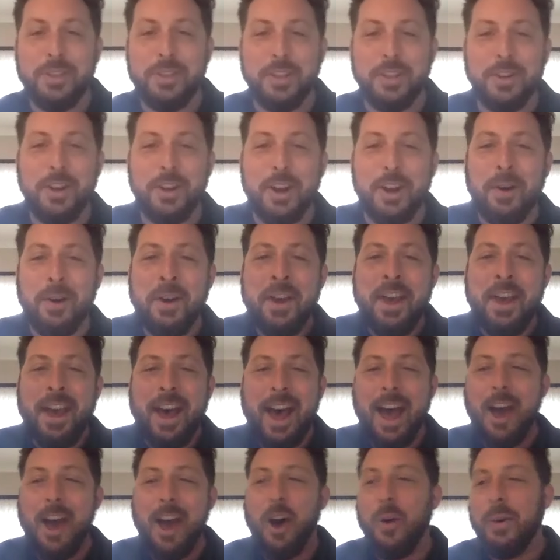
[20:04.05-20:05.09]
And, you know,
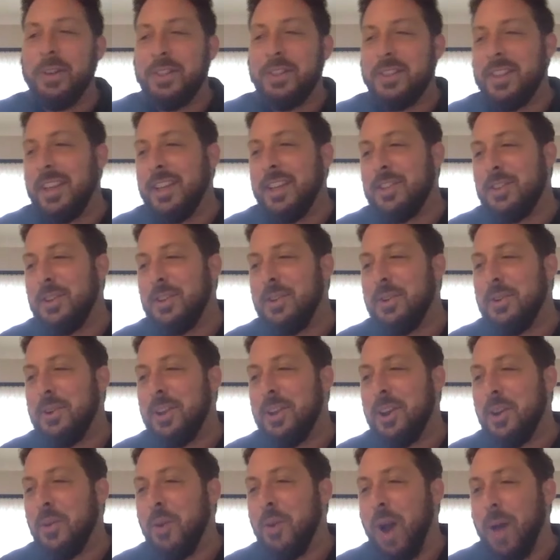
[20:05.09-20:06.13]
I always think too, you
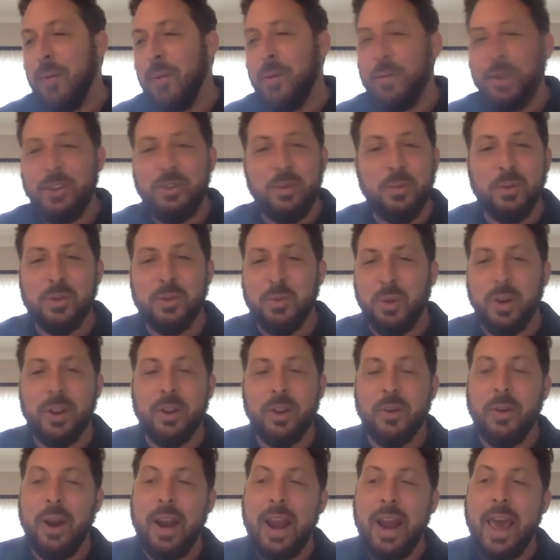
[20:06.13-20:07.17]
know, Robert Mitchum was one of the
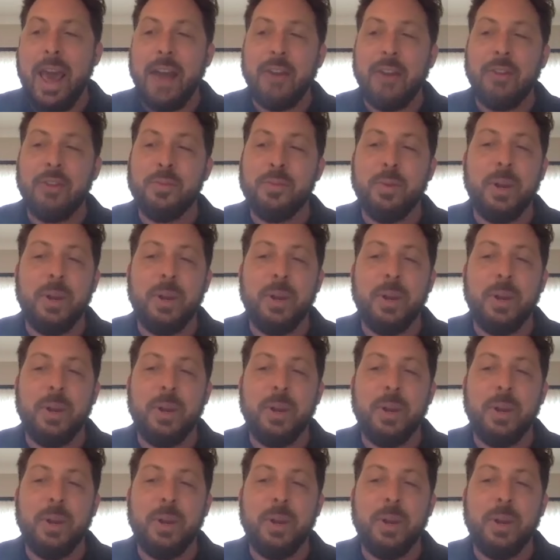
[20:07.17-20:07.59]
great actors,